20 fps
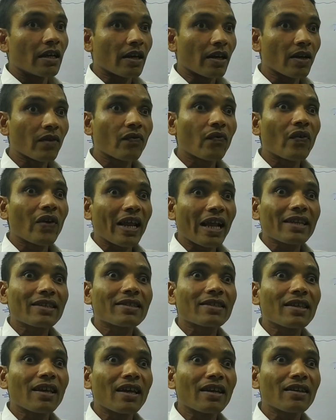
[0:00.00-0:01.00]

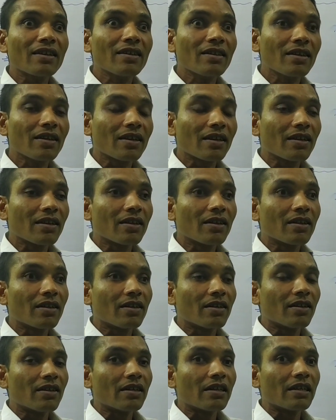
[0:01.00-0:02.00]
refraction
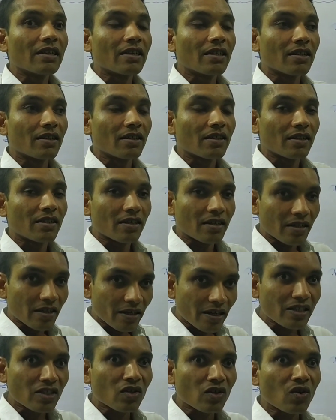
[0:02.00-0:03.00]

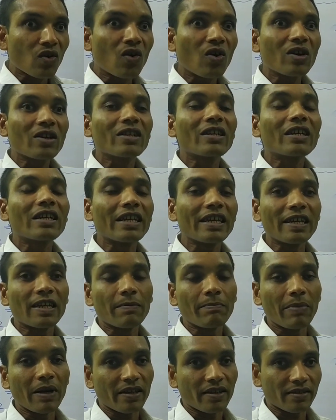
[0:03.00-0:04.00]
does not
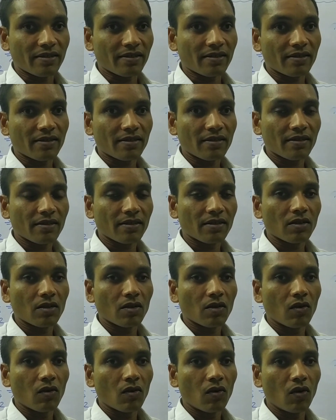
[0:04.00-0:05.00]
take place.
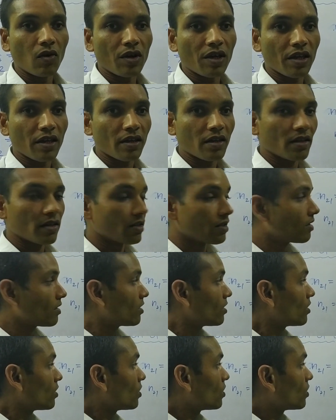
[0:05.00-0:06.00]
Okay,
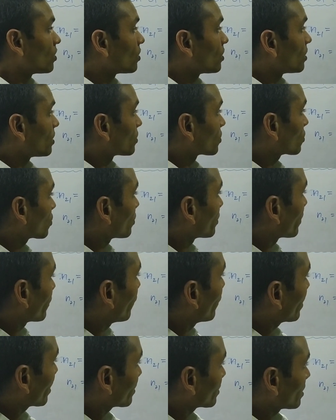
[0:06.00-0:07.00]
so
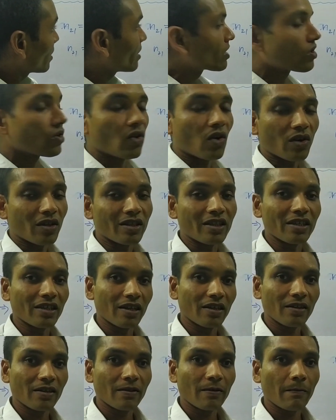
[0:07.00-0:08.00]
refraction is not
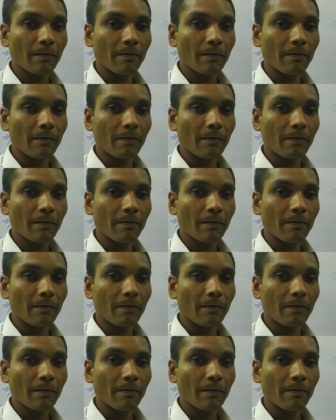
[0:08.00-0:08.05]
there.